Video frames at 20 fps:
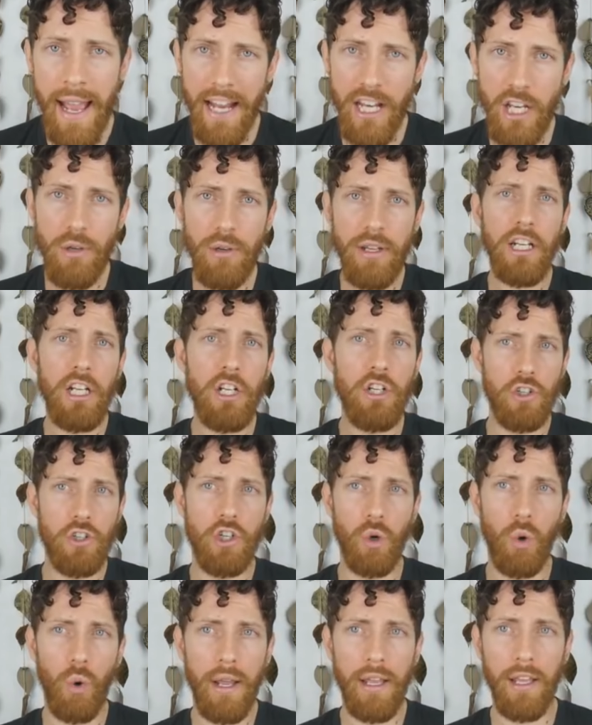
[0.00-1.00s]
and you can
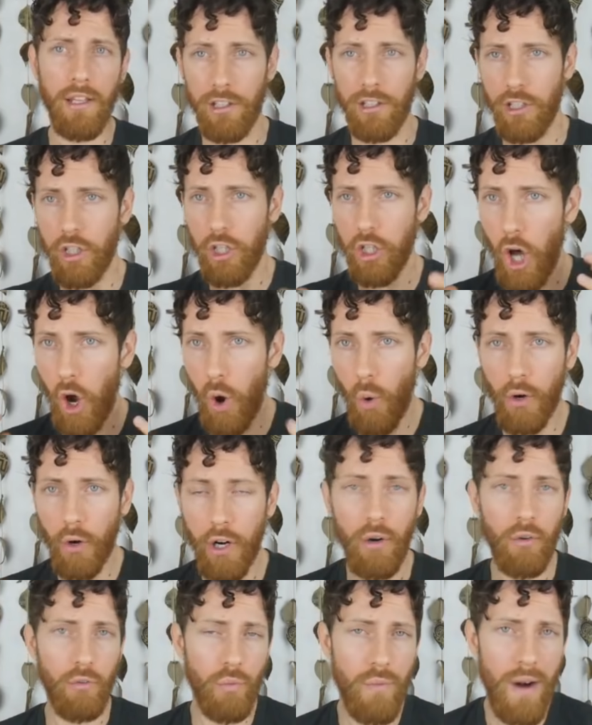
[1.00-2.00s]
enjoy
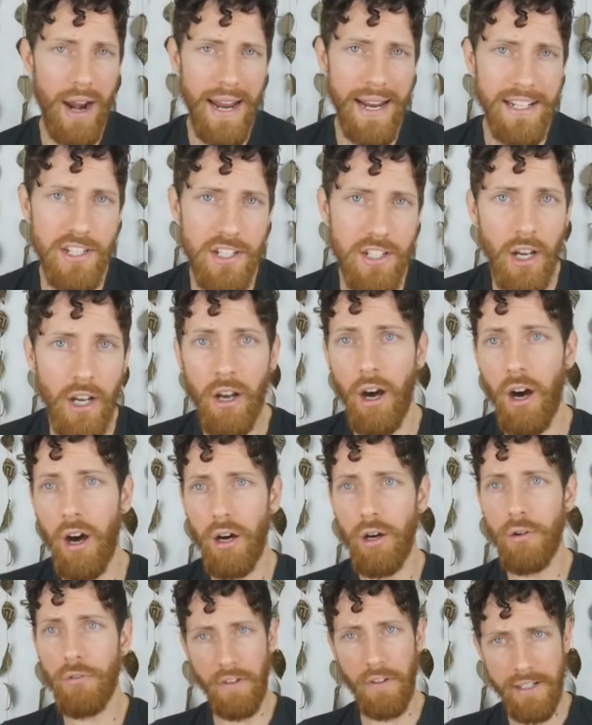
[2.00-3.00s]
lower rates
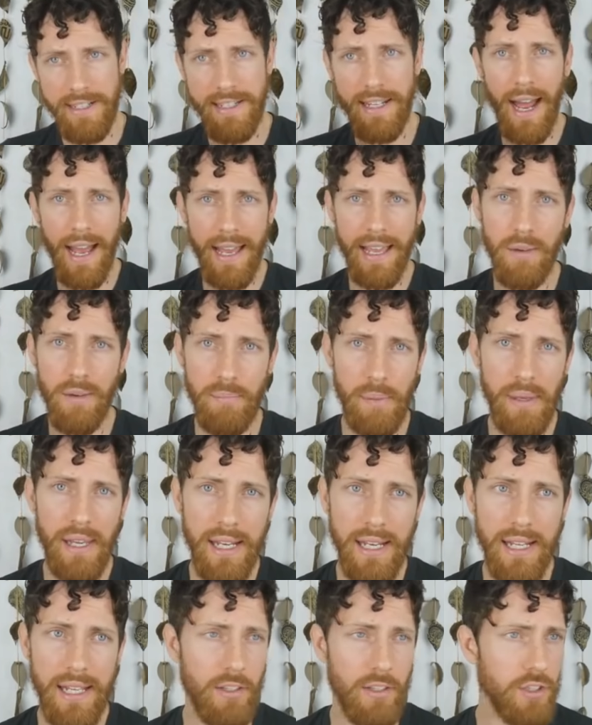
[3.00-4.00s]
of
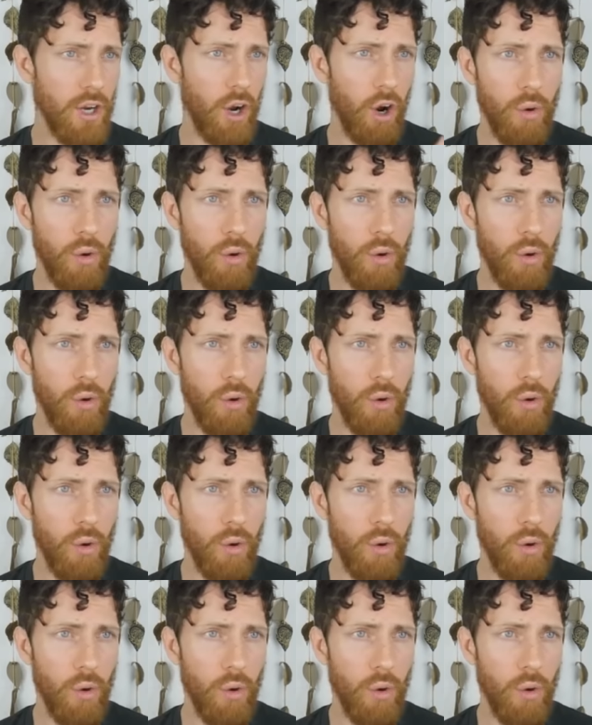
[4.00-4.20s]
diabetes,